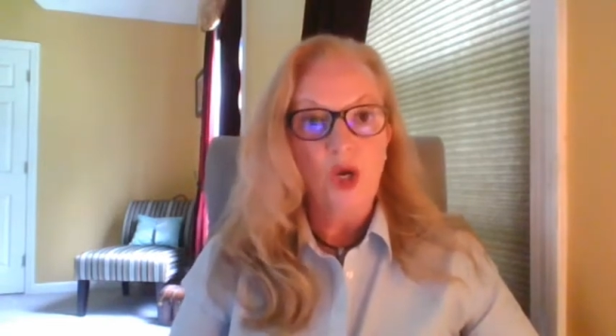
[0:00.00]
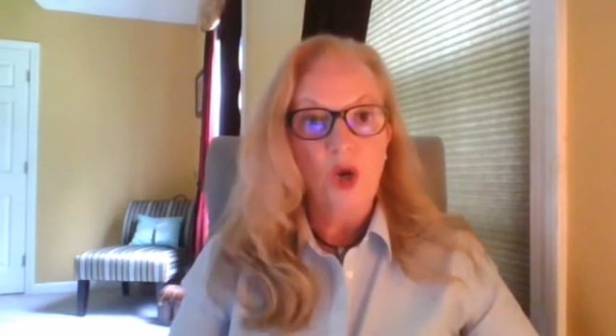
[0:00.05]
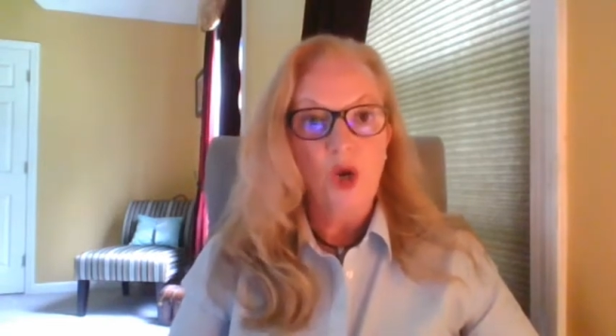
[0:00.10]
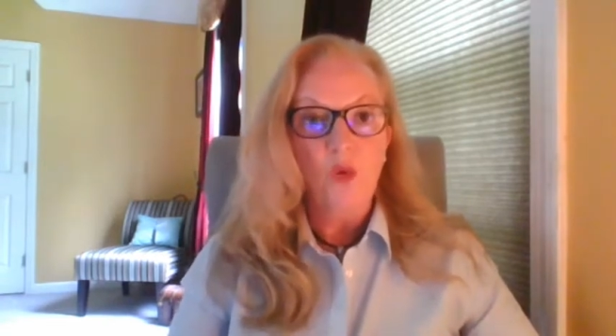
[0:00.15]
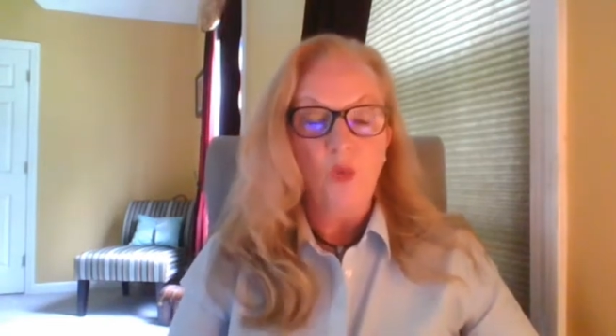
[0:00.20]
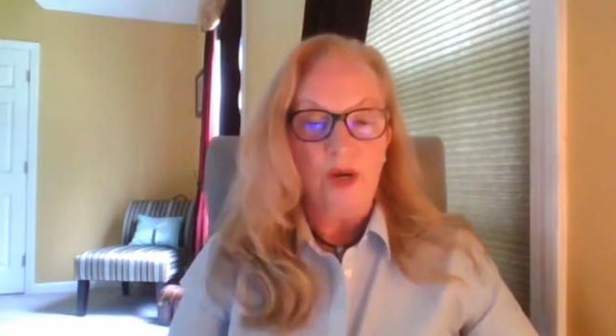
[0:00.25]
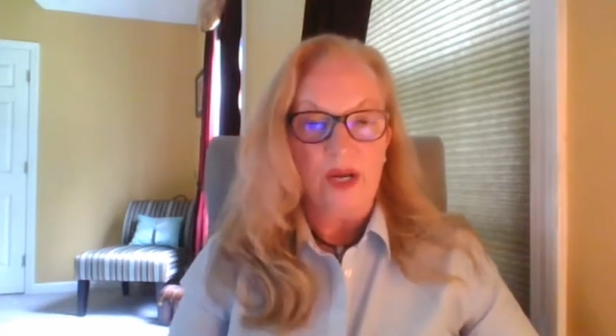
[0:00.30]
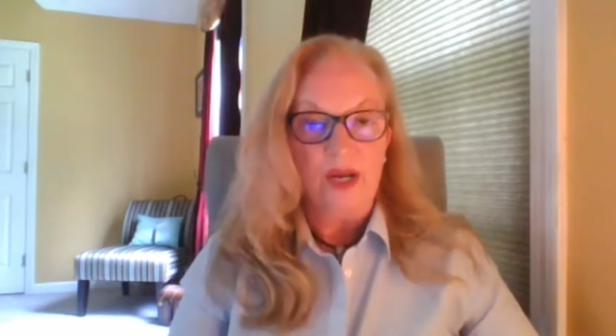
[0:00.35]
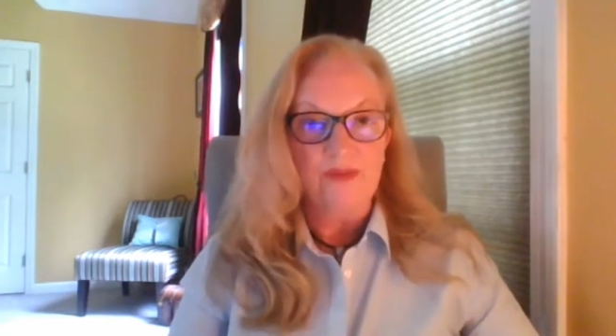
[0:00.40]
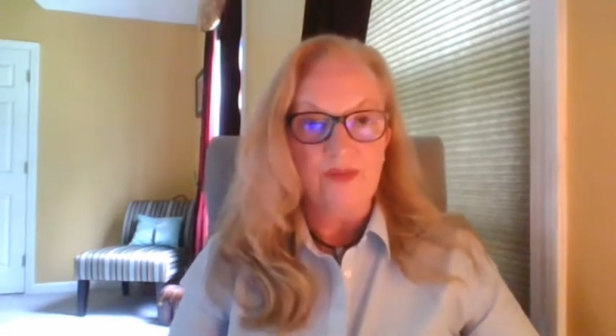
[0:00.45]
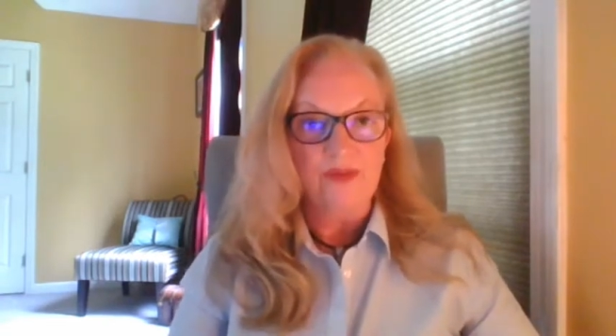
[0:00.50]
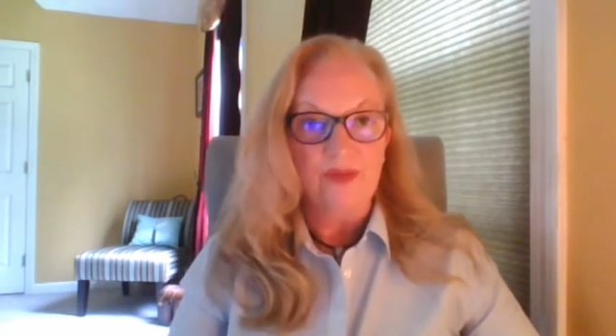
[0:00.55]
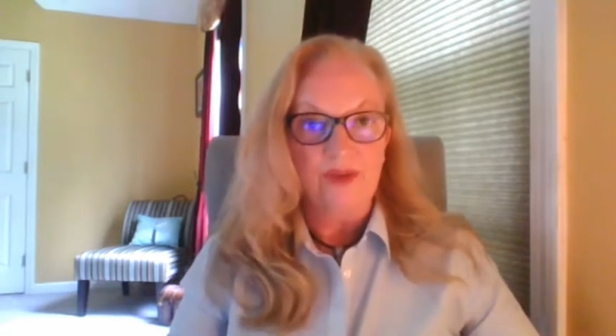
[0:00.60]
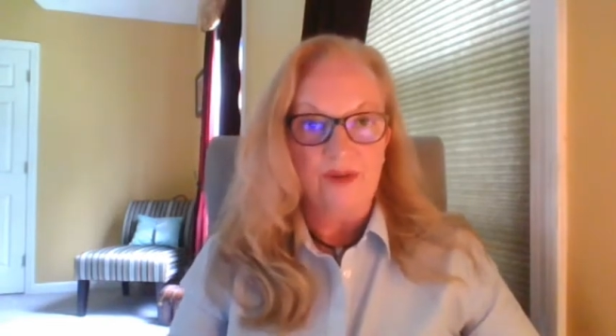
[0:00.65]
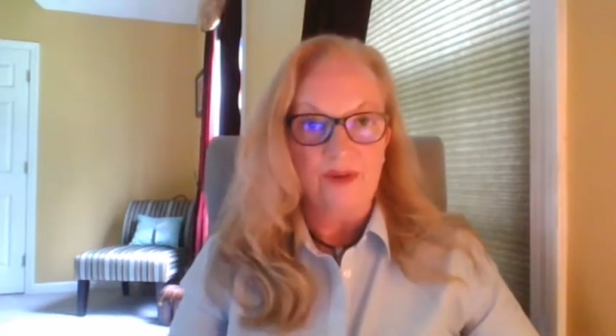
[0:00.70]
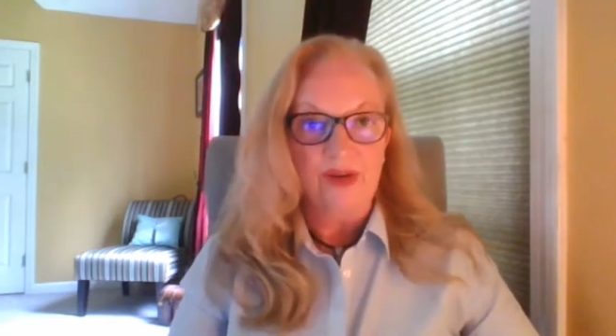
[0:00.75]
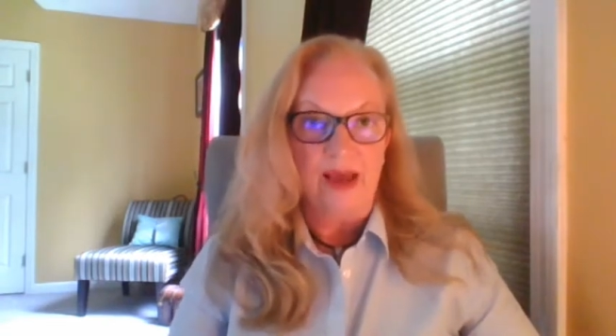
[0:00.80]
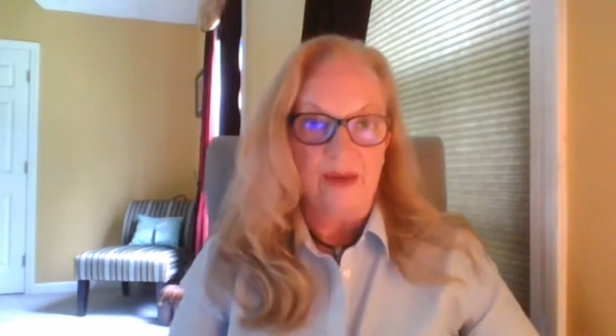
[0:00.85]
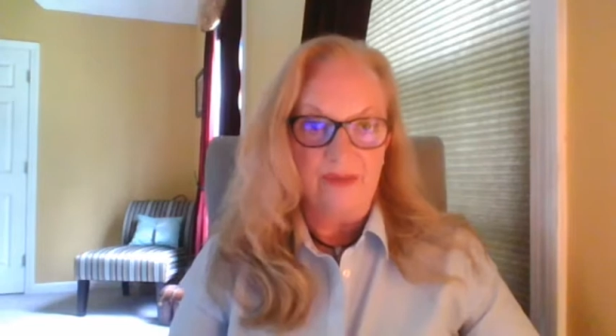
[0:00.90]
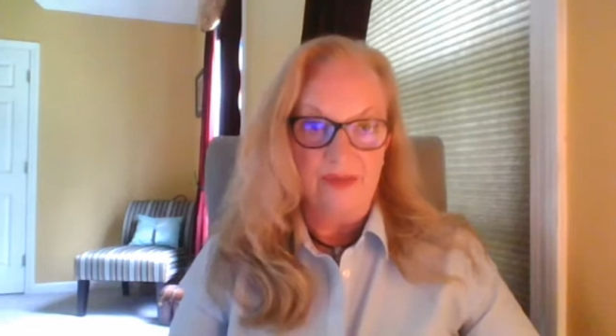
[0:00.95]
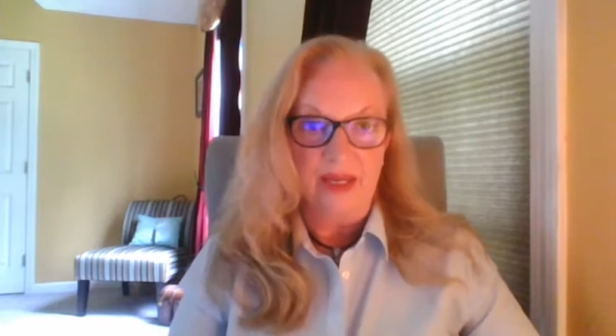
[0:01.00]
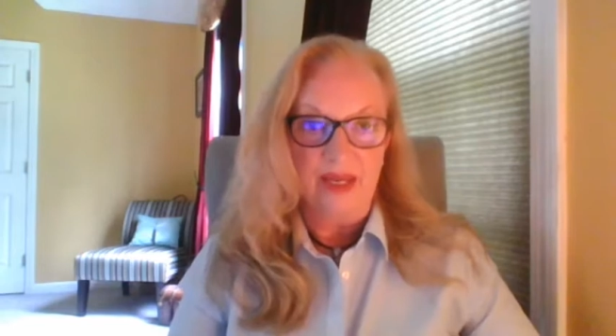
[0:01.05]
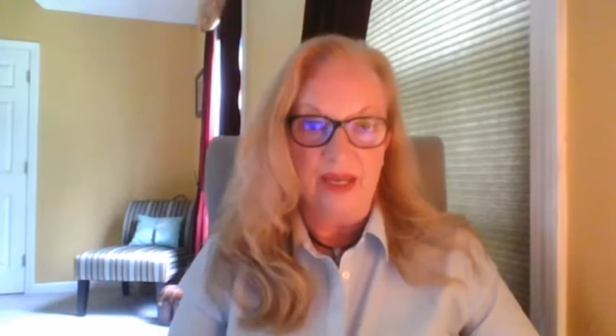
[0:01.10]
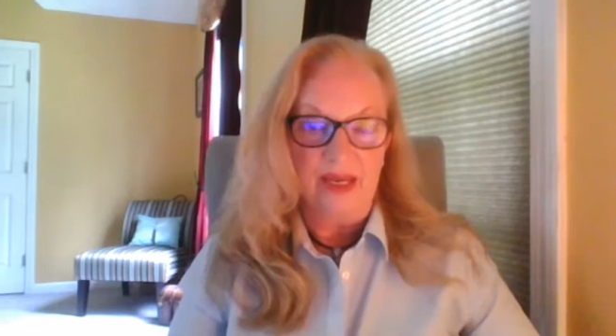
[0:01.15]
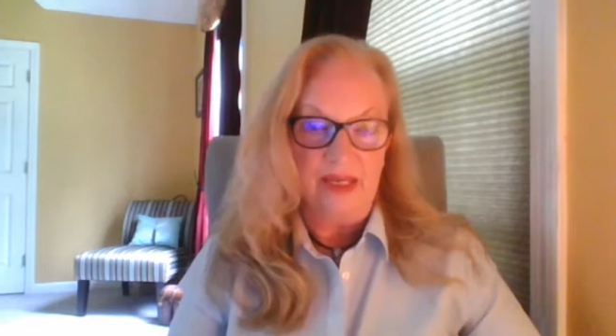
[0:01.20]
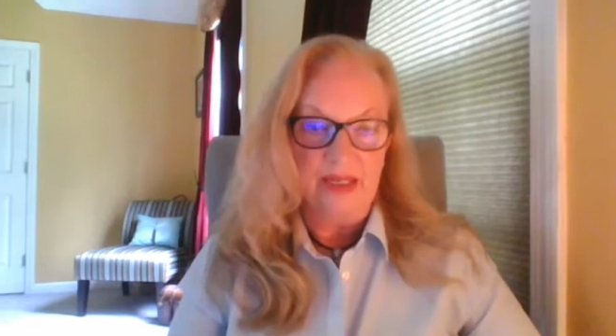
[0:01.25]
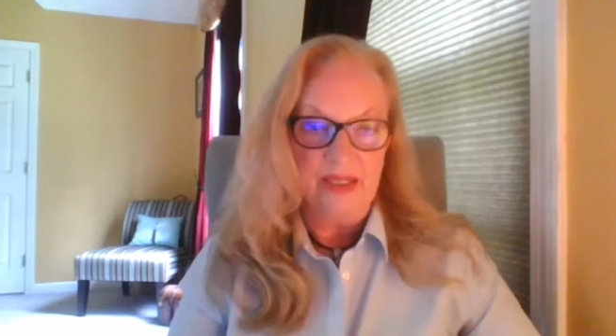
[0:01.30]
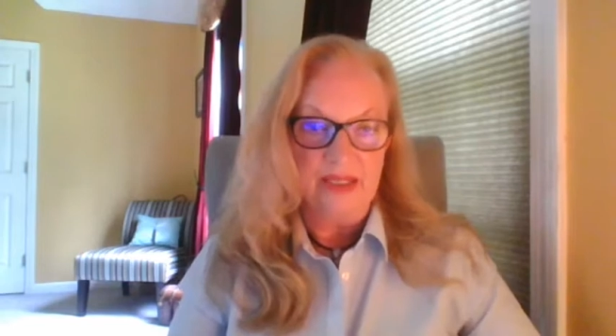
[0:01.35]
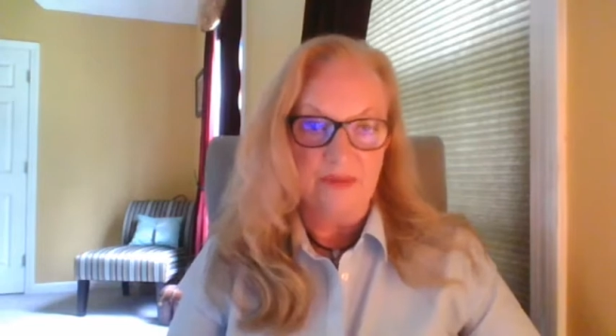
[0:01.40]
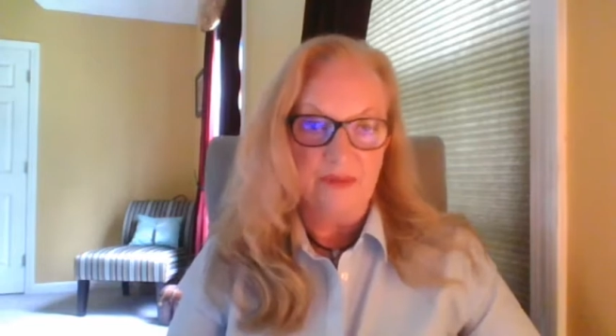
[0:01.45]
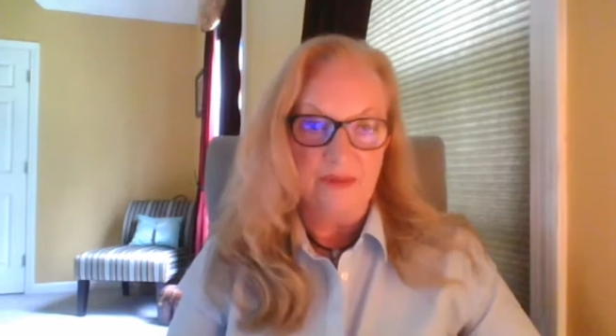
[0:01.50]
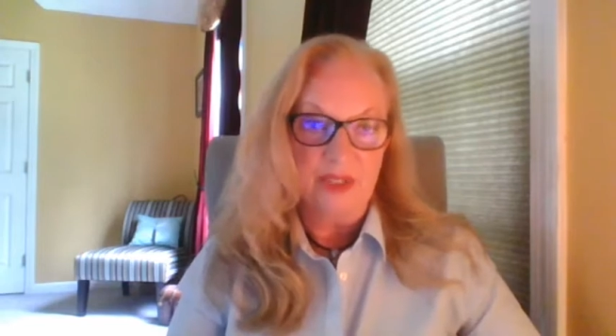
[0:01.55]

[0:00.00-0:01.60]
whenever they're navigating some